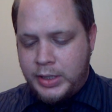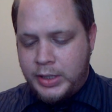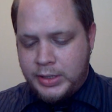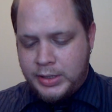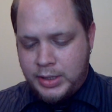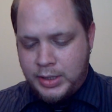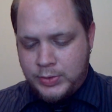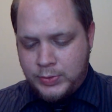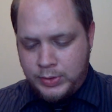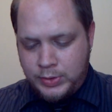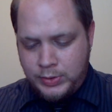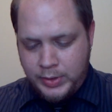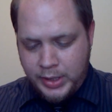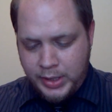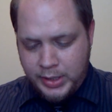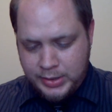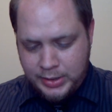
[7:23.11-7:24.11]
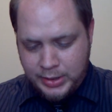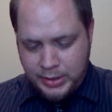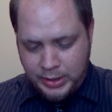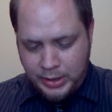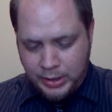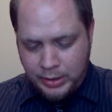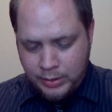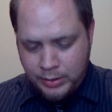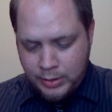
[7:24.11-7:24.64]
discuss with you guys
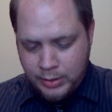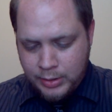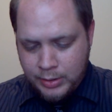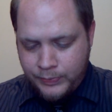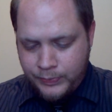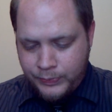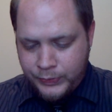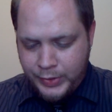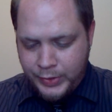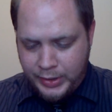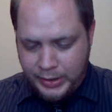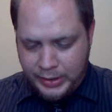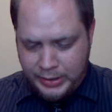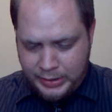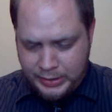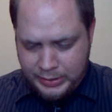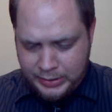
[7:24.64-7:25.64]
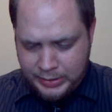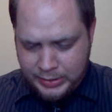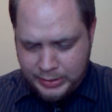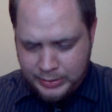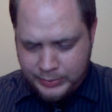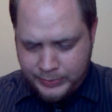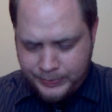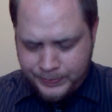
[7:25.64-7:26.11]
today is